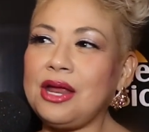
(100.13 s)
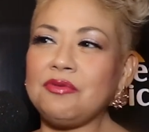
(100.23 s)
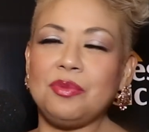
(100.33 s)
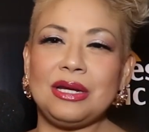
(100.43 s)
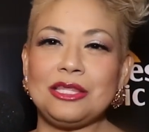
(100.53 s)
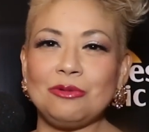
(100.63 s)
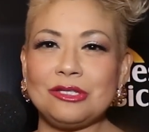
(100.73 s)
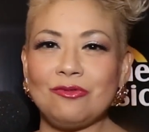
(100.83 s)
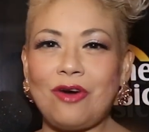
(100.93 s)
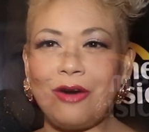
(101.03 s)
But everybody
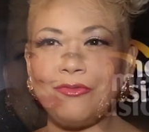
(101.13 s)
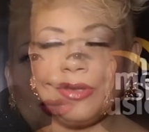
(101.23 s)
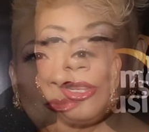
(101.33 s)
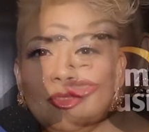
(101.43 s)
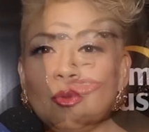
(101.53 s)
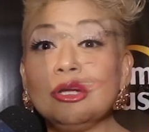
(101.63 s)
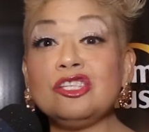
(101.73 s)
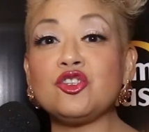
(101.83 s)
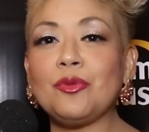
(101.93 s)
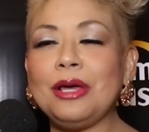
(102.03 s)
that was involved, people that
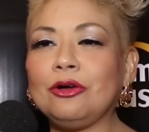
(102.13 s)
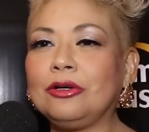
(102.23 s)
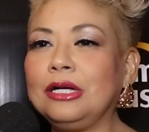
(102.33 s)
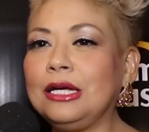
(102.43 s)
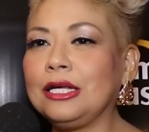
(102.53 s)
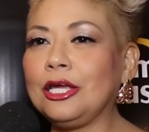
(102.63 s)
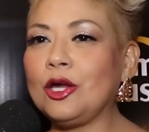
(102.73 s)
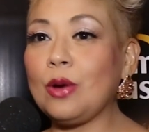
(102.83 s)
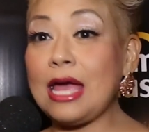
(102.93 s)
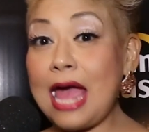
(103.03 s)
were instrumental,
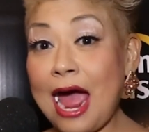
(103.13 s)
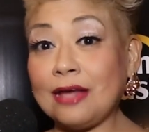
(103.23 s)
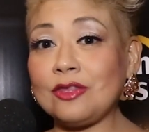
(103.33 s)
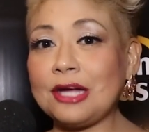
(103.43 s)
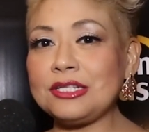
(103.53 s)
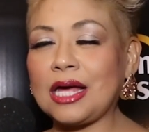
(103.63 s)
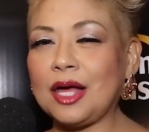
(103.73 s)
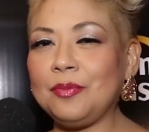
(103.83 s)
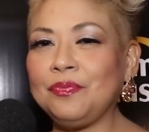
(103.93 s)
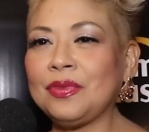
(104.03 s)
you know, at that
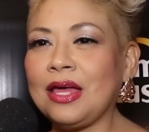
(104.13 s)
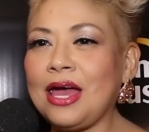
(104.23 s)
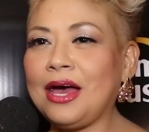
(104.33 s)
time,